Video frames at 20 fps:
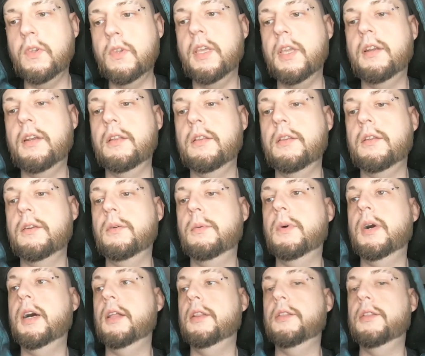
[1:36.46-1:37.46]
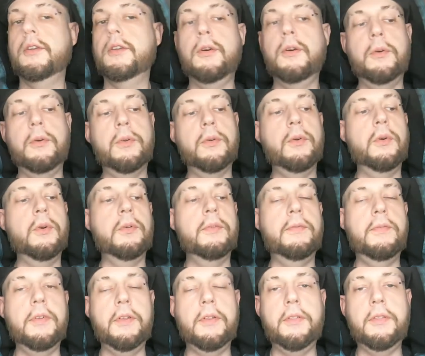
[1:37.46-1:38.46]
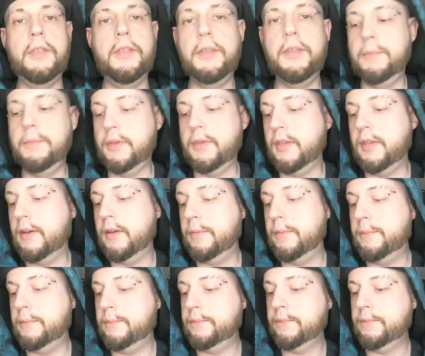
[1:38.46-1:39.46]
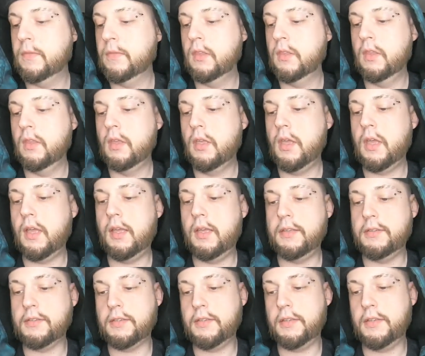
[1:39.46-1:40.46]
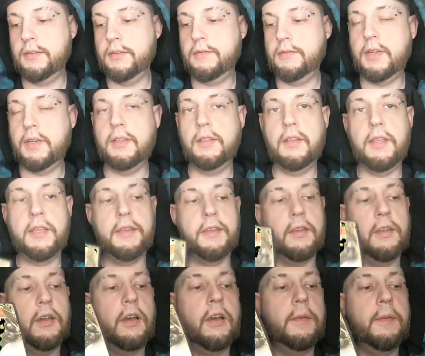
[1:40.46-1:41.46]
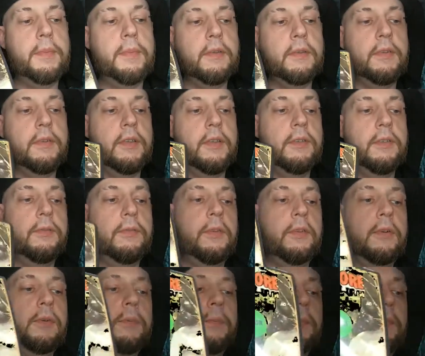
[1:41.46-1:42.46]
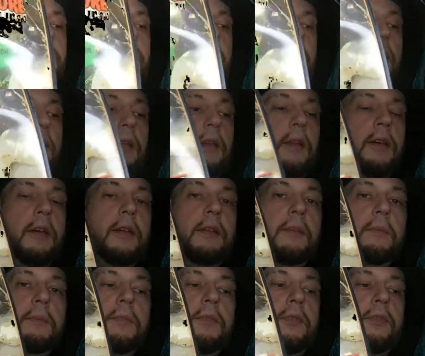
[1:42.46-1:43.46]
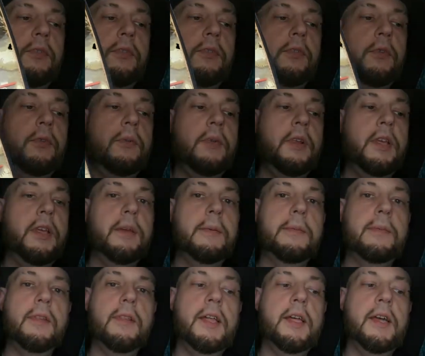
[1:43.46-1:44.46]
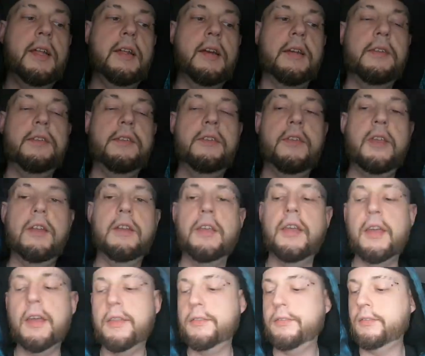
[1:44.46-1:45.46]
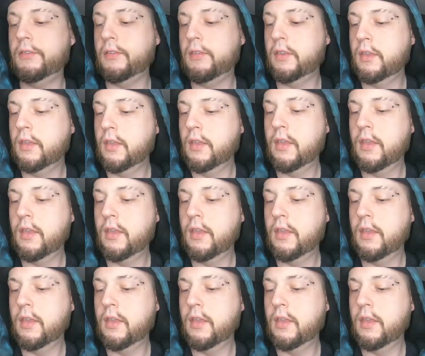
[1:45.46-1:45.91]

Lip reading: a little while ago, Gore Filth hit me up asking if I'd like a copy of his film, and I am so damn glad I said yes.